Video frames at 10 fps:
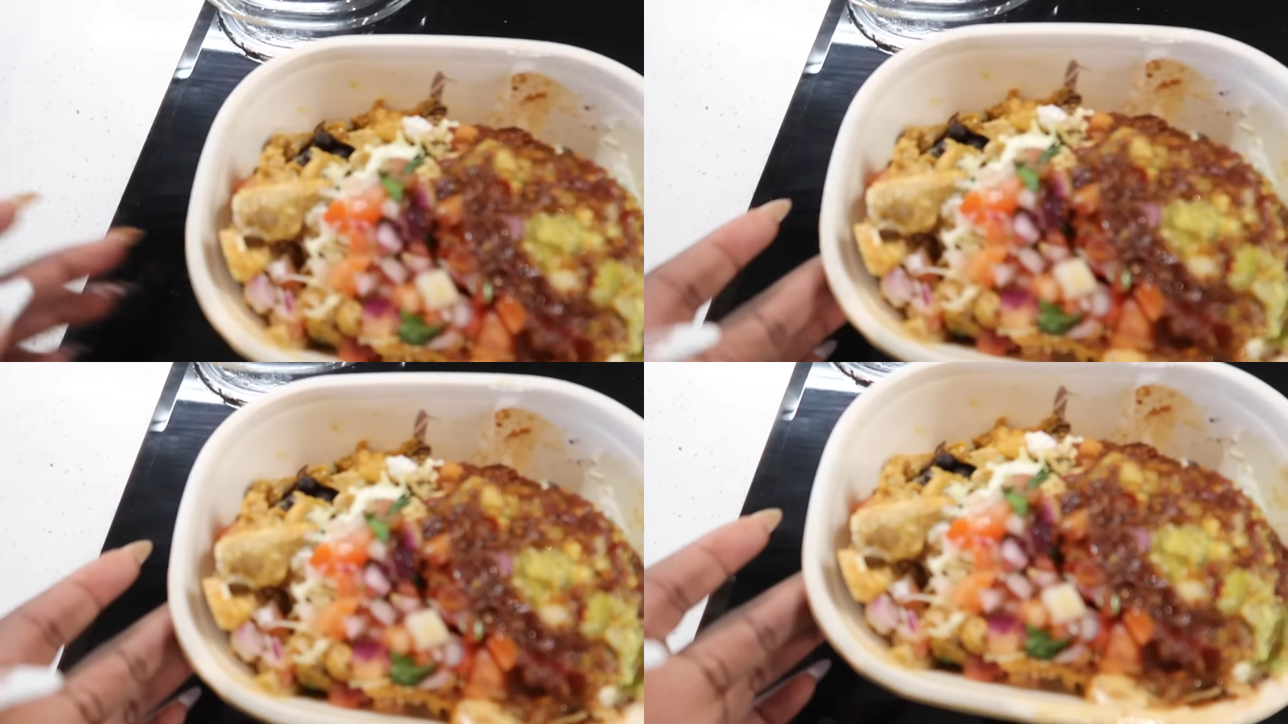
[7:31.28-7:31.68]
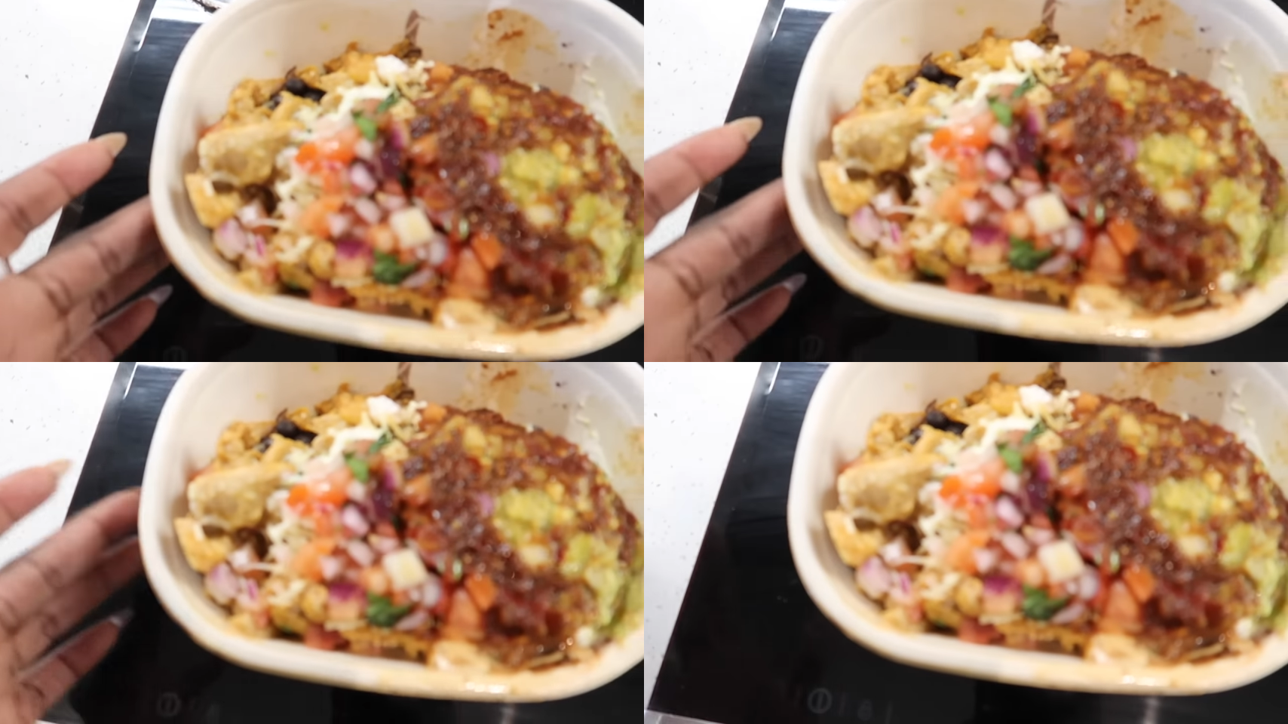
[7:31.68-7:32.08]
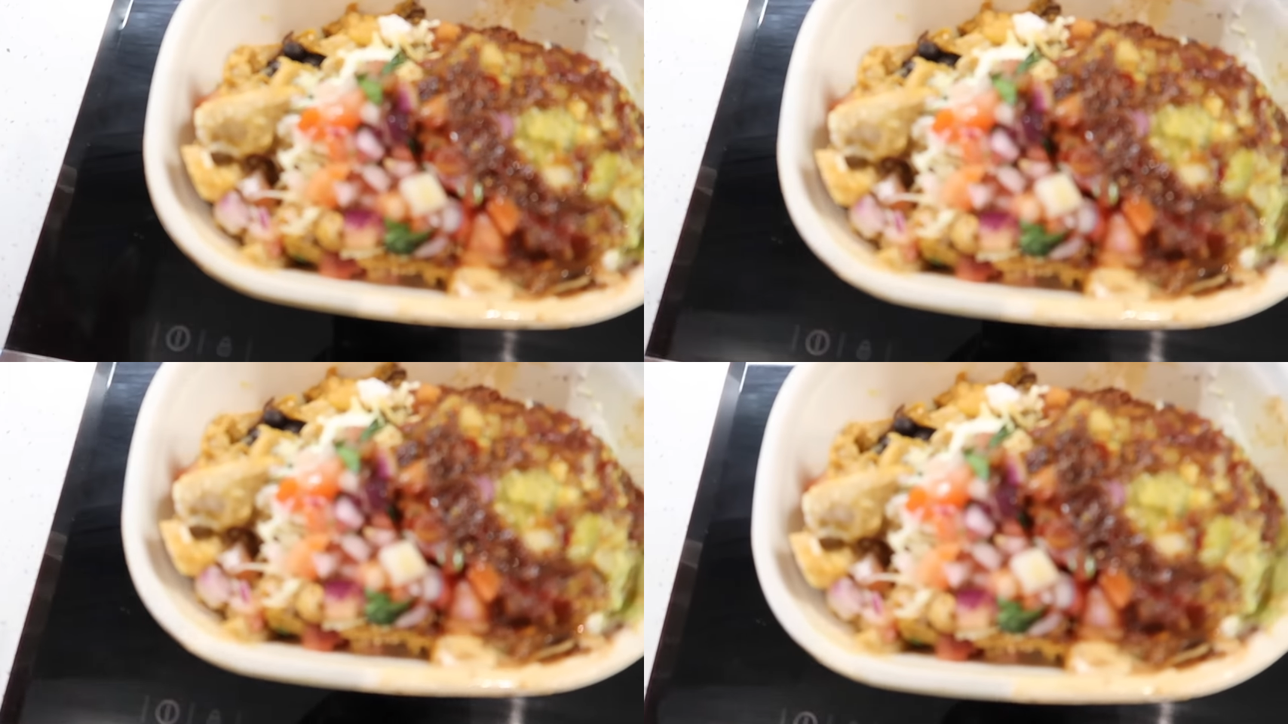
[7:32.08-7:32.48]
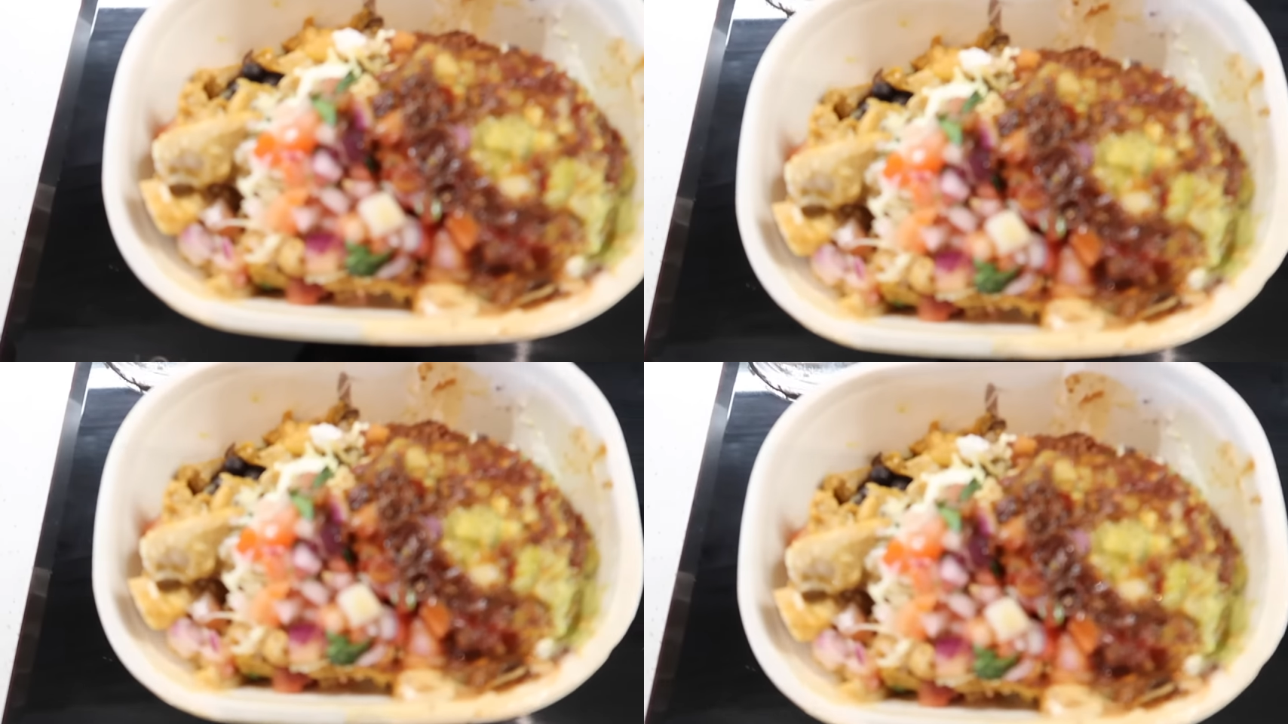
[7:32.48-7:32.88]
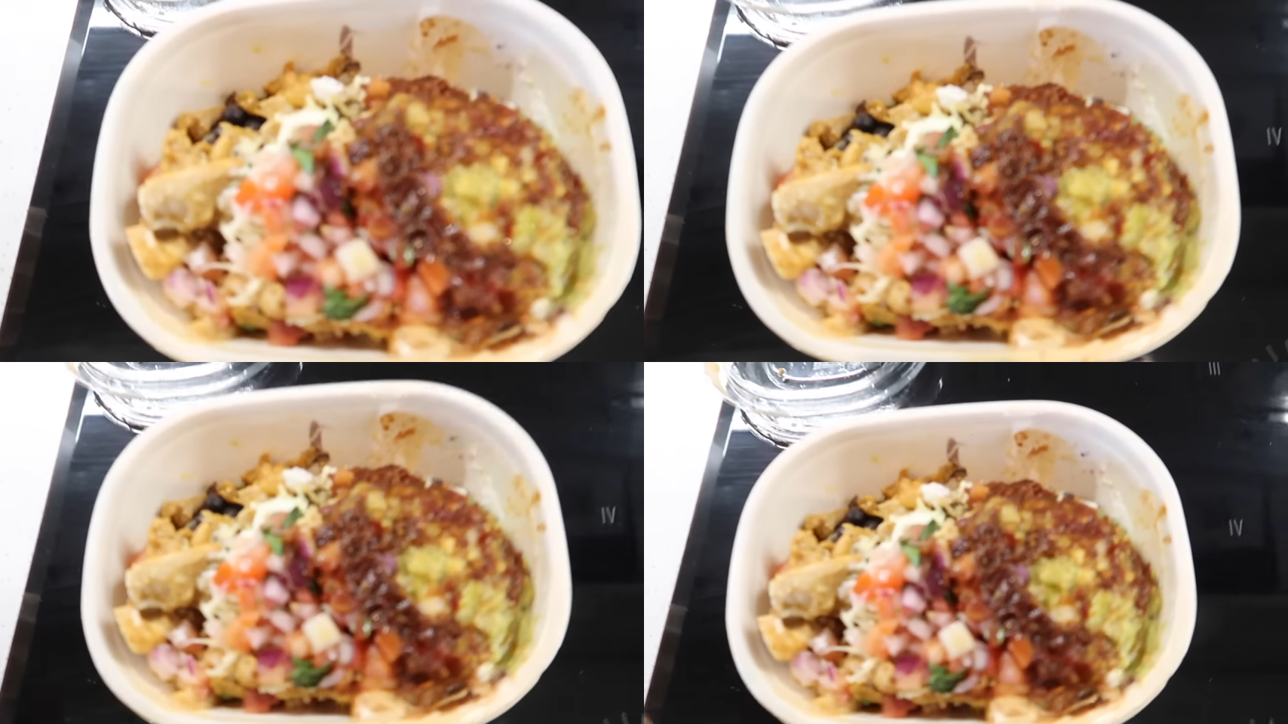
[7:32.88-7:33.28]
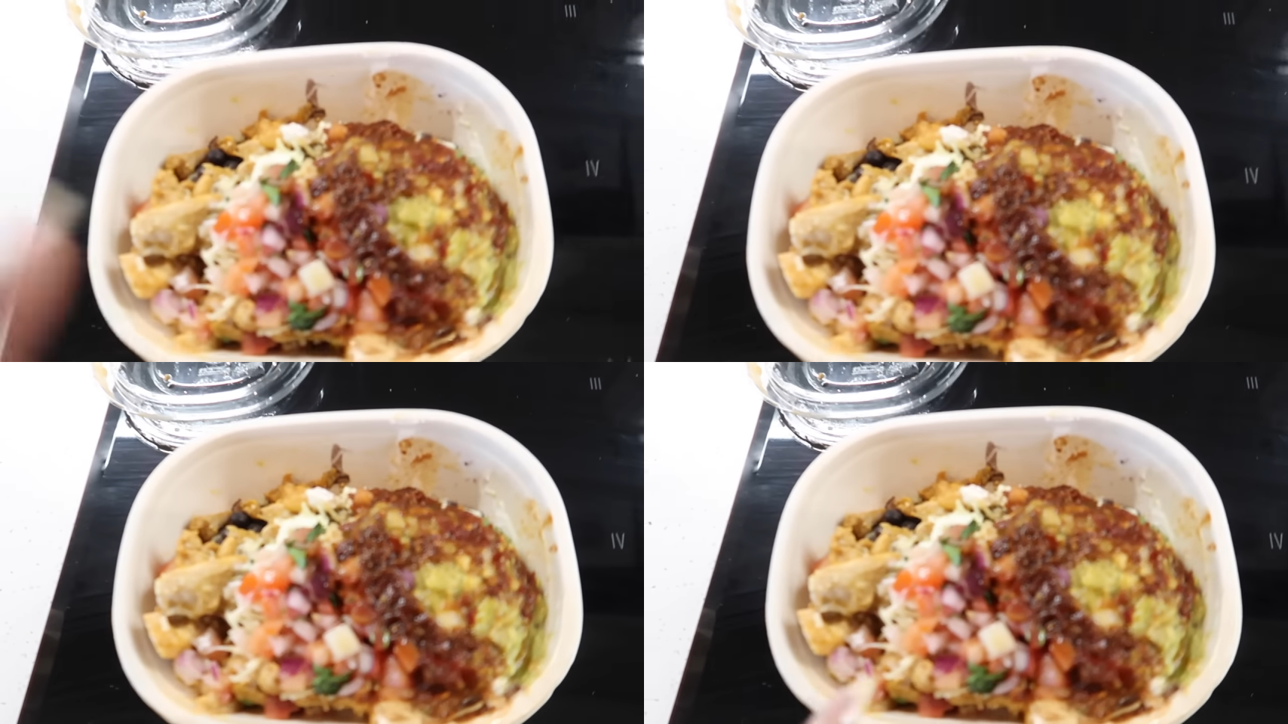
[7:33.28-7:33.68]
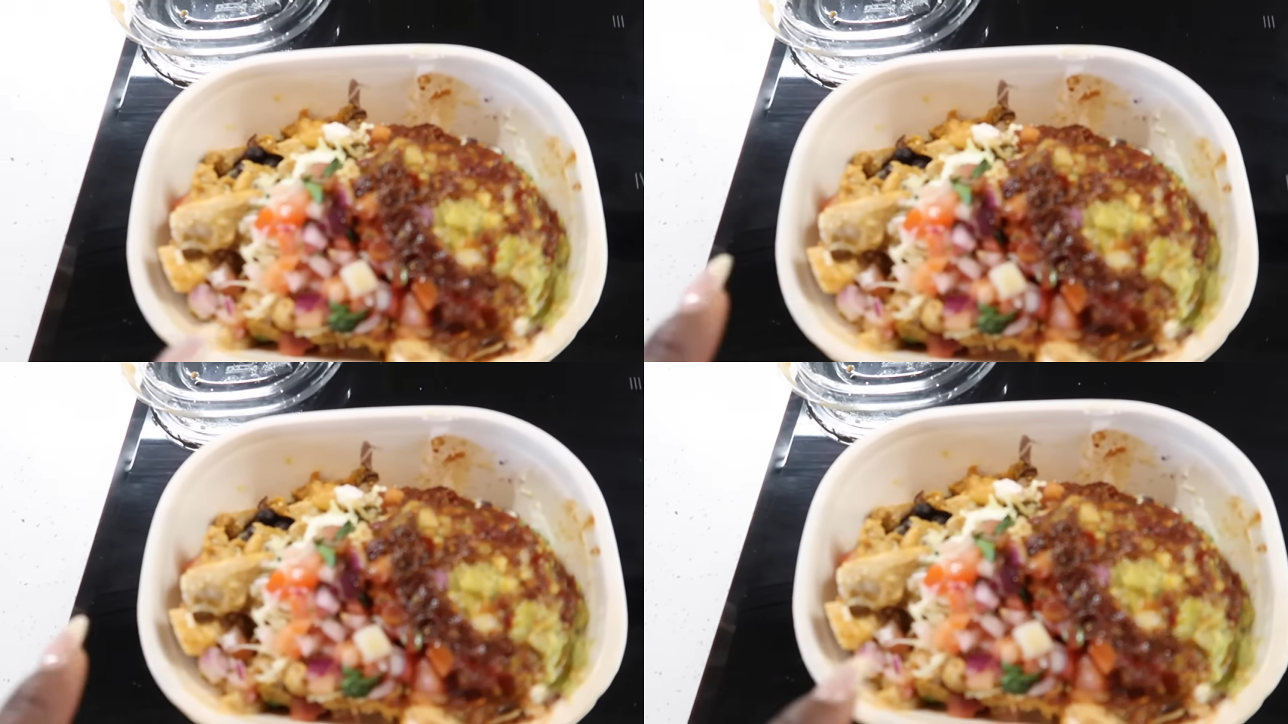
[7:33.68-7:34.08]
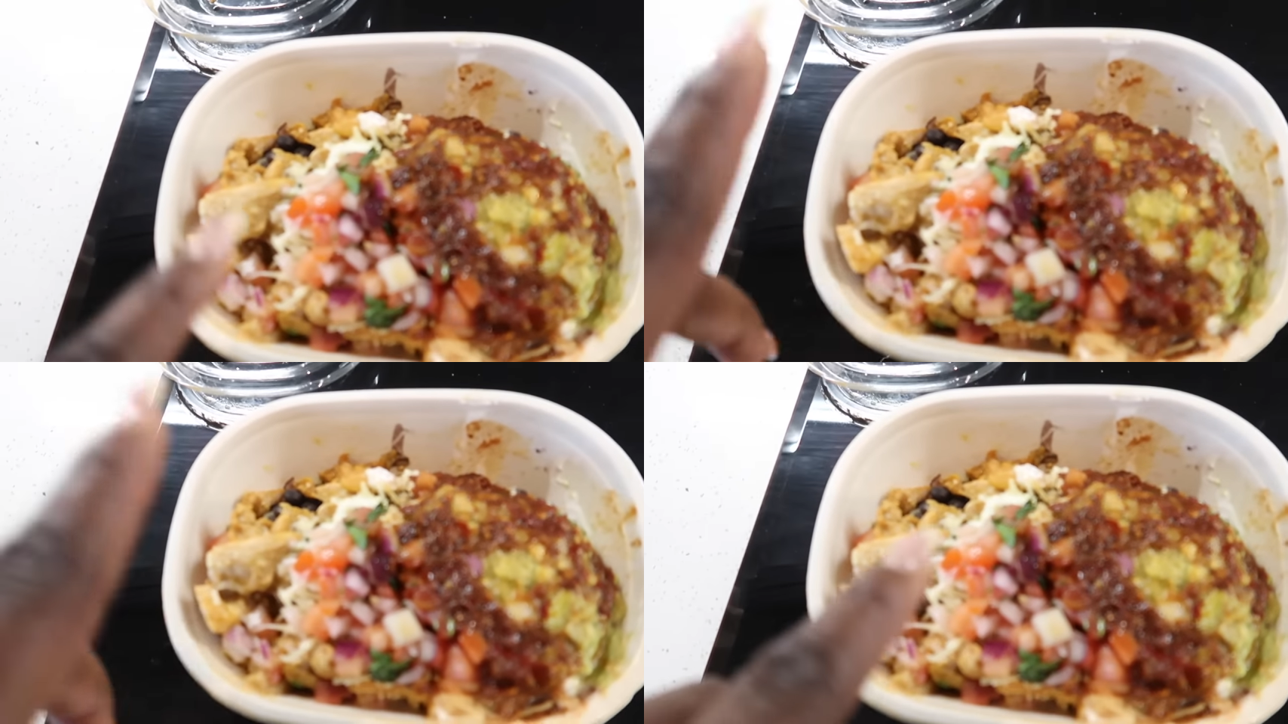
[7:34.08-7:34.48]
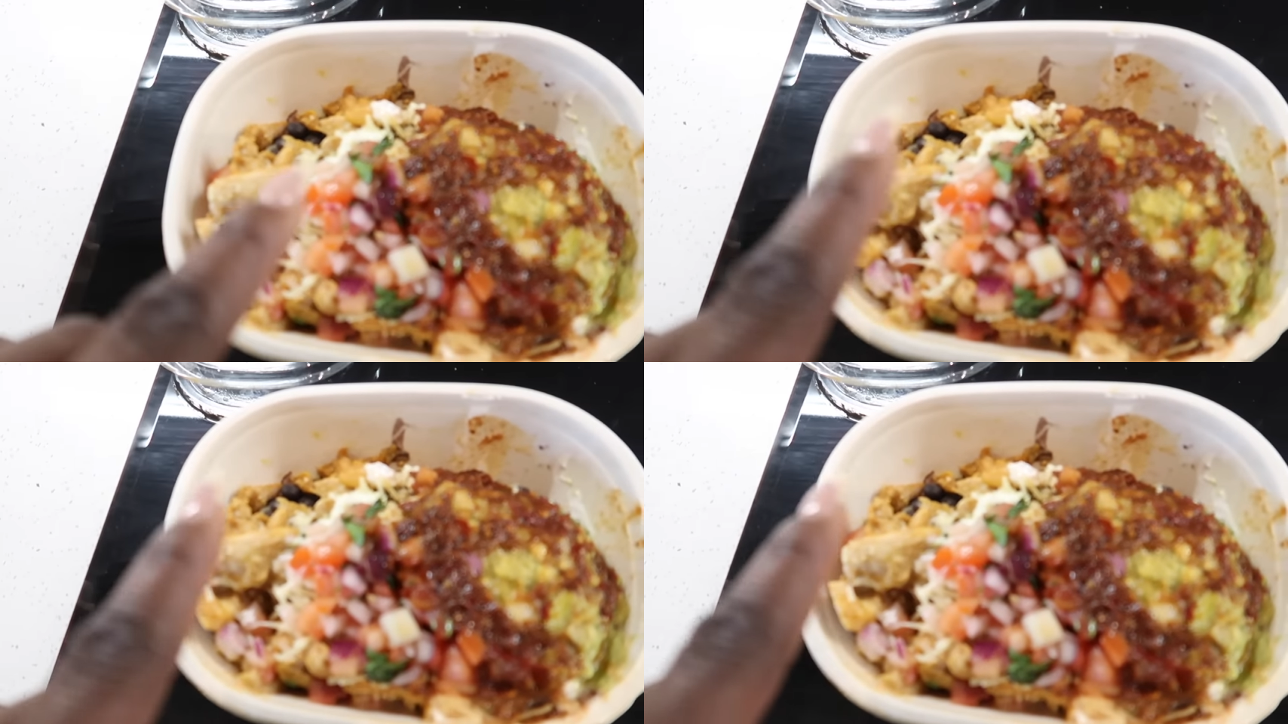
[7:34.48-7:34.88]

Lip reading: Nobody's mouth can be seen.